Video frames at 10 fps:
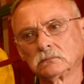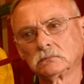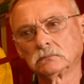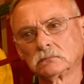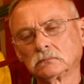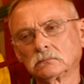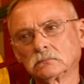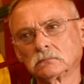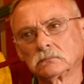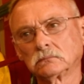
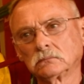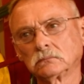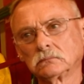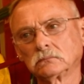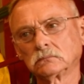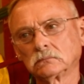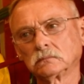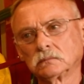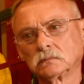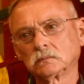
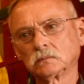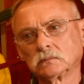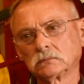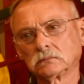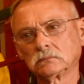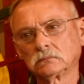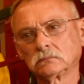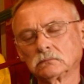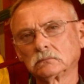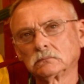
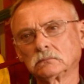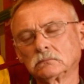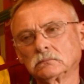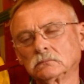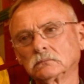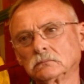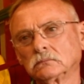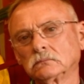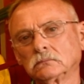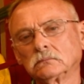
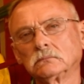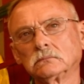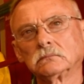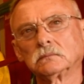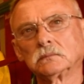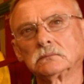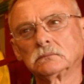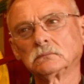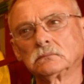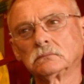
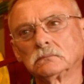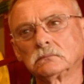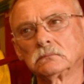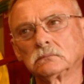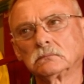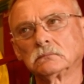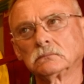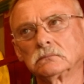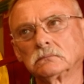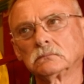
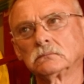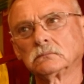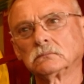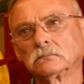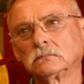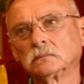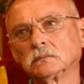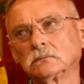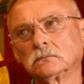No words are spoken by the person on screen.